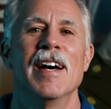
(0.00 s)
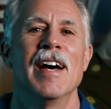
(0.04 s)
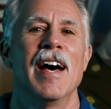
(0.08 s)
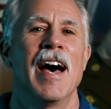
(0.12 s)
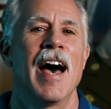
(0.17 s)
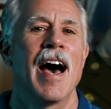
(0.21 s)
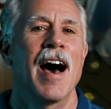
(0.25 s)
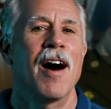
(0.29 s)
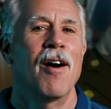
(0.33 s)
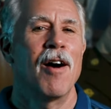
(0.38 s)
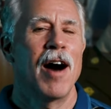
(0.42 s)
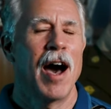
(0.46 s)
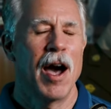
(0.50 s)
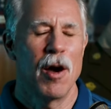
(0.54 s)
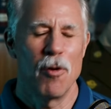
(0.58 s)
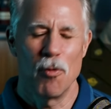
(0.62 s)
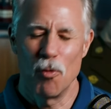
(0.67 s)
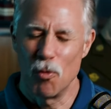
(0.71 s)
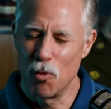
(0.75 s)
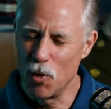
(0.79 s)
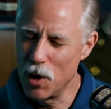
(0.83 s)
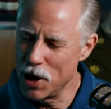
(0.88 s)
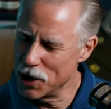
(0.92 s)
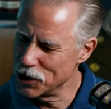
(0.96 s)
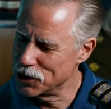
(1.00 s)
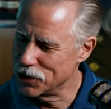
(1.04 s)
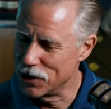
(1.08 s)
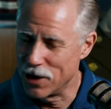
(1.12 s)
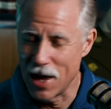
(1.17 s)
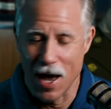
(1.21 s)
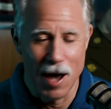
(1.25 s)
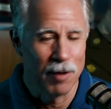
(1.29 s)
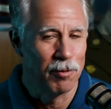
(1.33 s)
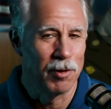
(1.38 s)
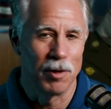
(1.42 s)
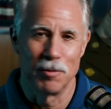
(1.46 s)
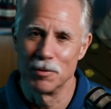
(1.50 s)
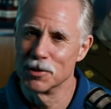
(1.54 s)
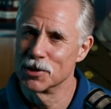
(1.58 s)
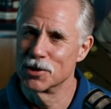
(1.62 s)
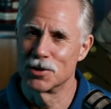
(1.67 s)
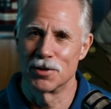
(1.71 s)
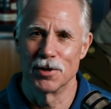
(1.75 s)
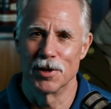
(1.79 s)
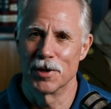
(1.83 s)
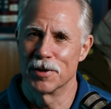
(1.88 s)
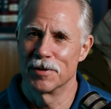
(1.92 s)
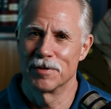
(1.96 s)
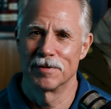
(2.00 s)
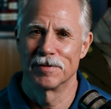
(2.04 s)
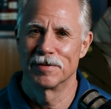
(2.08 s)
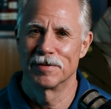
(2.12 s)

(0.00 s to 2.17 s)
How I wish that one was true.